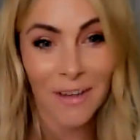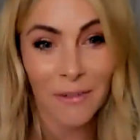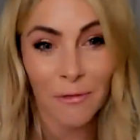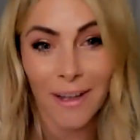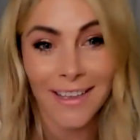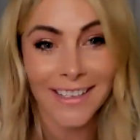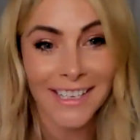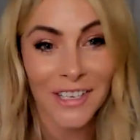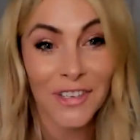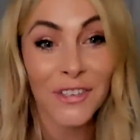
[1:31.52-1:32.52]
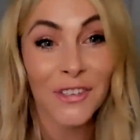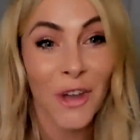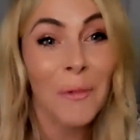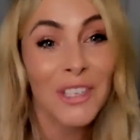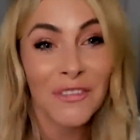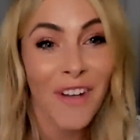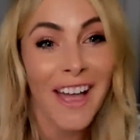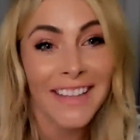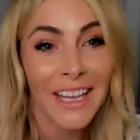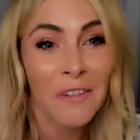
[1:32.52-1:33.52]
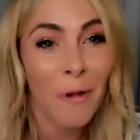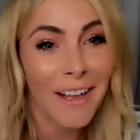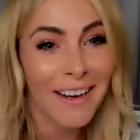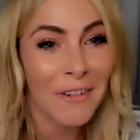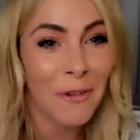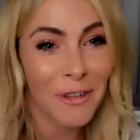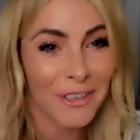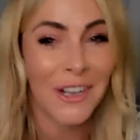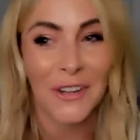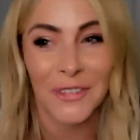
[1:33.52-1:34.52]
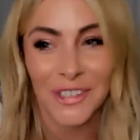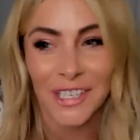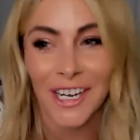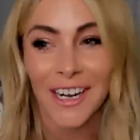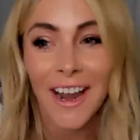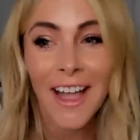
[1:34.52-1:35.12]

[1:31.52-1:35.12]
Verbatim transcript: It was so much fun. Like, what a roller coaster.